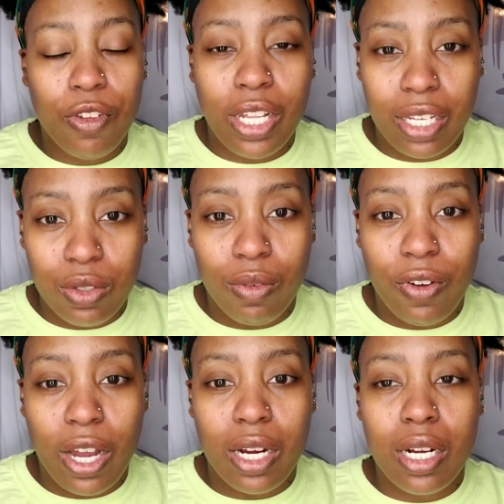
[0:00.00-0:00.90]
feel like it's on
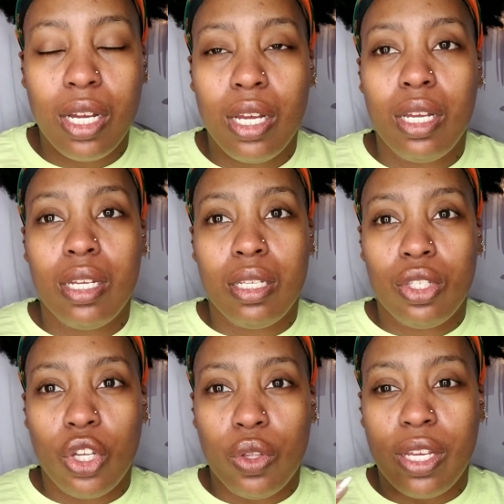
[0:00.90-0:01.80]
fire.
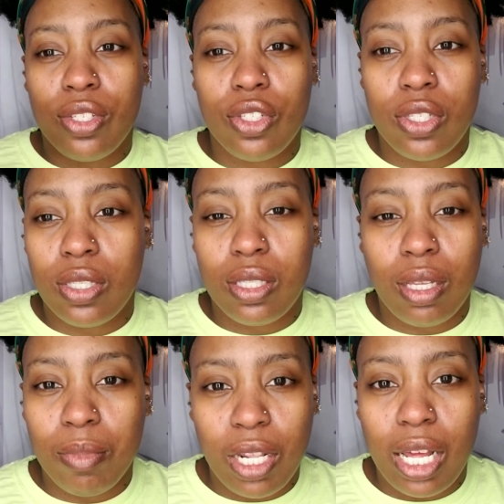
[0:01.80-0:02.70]
So that's just
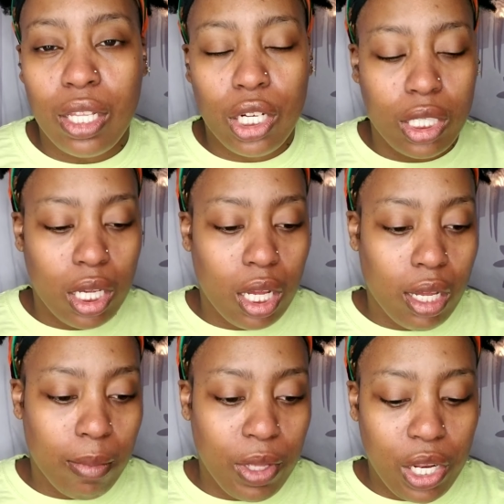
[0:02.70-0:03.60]
something I learned.
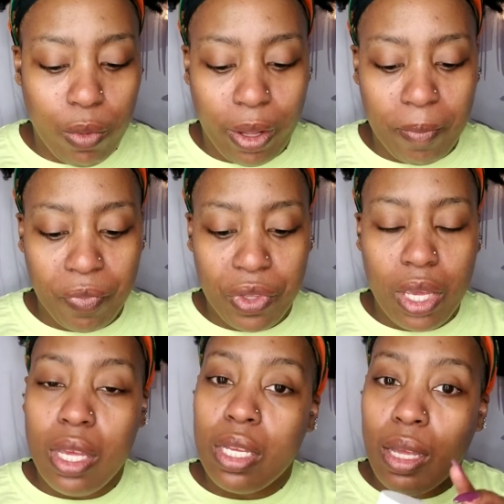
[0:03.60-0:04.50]
Um, but anyway,
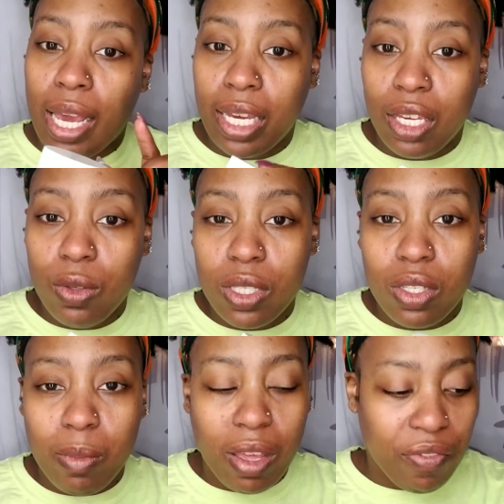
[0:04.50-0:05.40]
I can use this
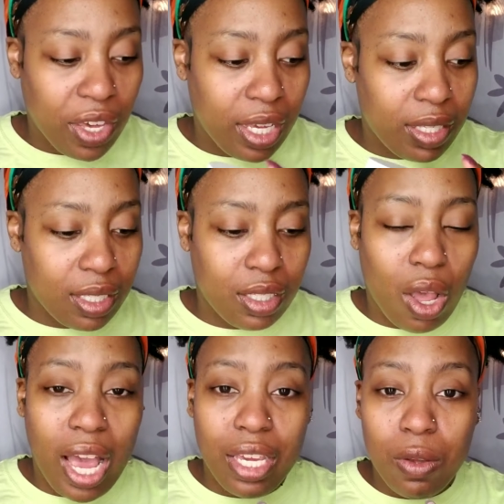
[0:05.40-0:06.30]
on my face. So
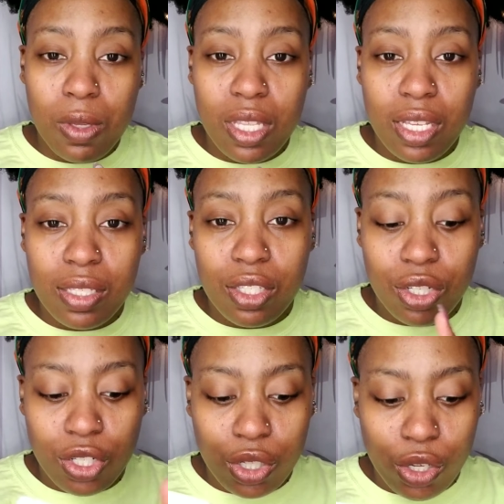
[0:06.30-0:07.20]
I use this to
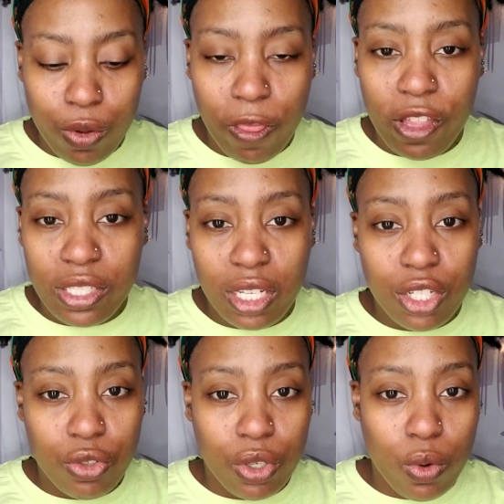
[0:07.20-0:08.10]
dilute the tea
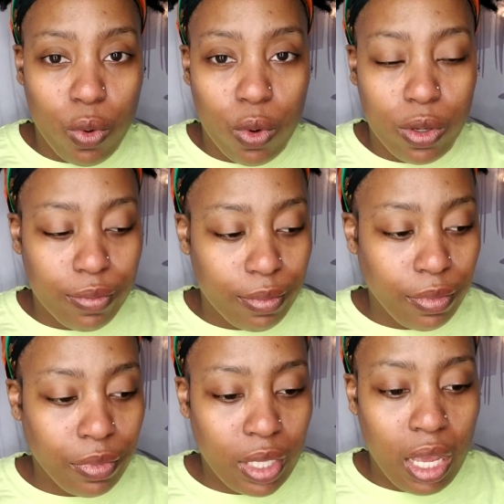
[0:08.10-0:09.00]
tree oil.
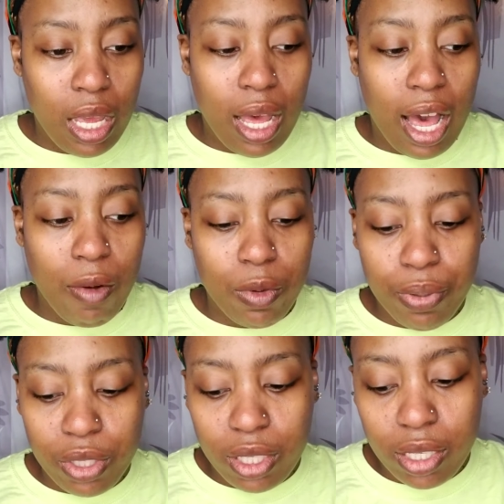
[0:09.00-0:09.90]
I would
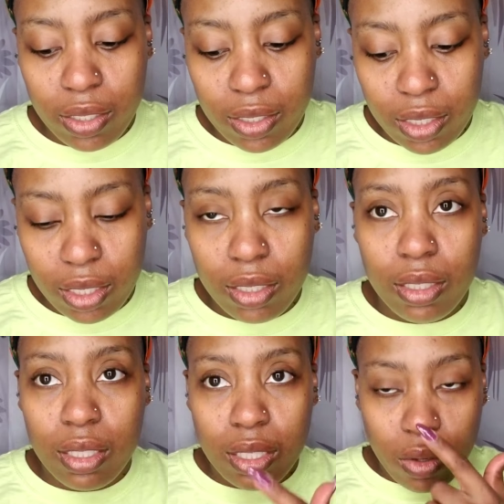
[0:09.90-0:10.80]
put this
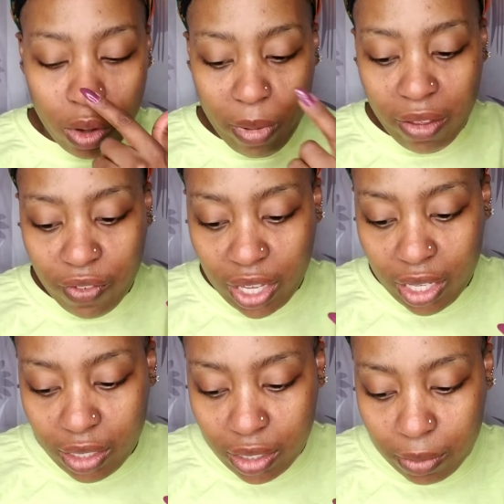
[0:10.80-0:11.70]
on my
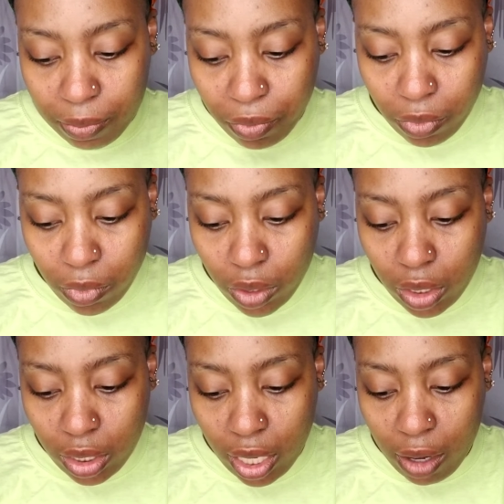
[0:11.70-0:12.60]
face,
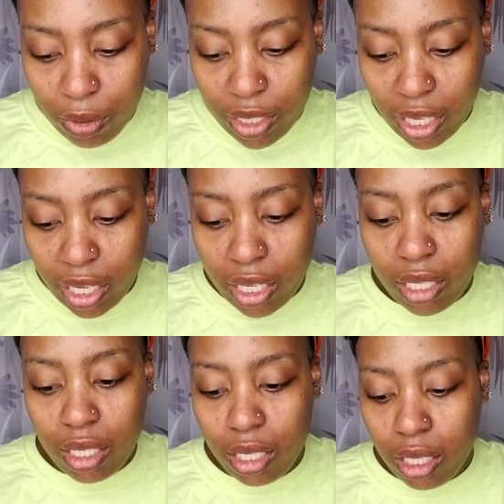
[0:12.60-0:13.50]
I would take,
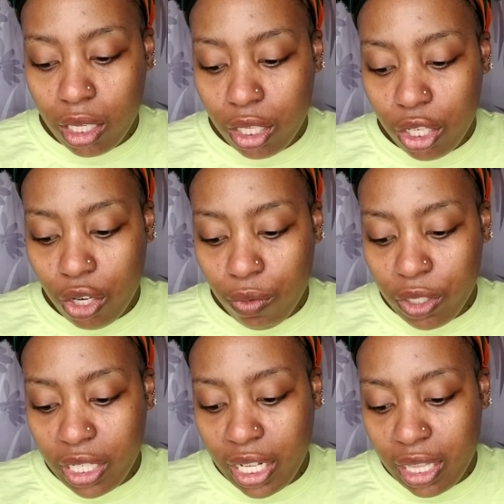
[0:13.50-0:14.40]
you don't
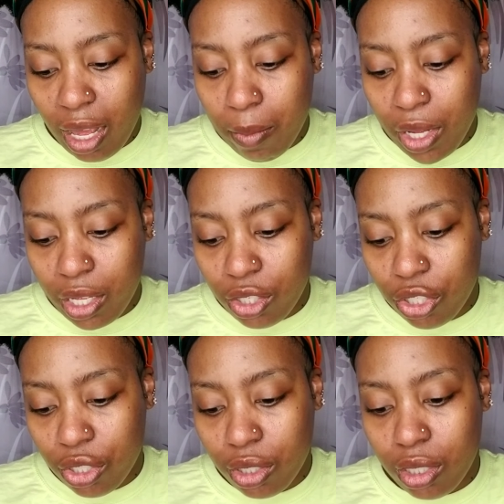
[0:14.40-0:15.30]
really need that much,